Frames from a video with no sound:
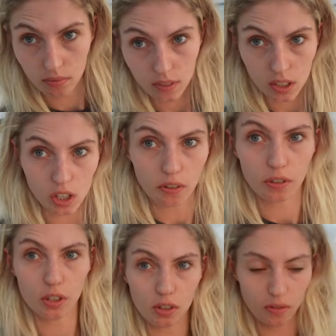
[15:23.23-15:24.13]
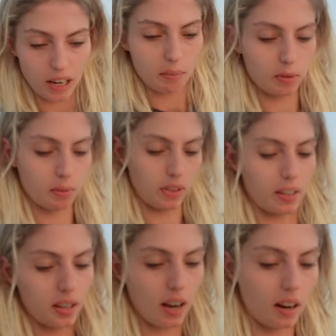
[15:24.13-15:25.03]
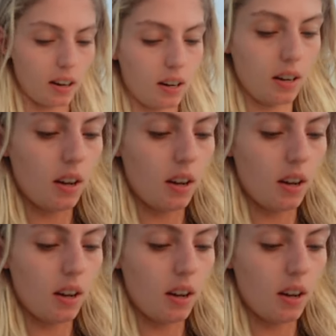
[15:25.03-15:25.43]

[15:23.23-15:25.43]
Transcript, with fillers: surfer dude vibes with this hair.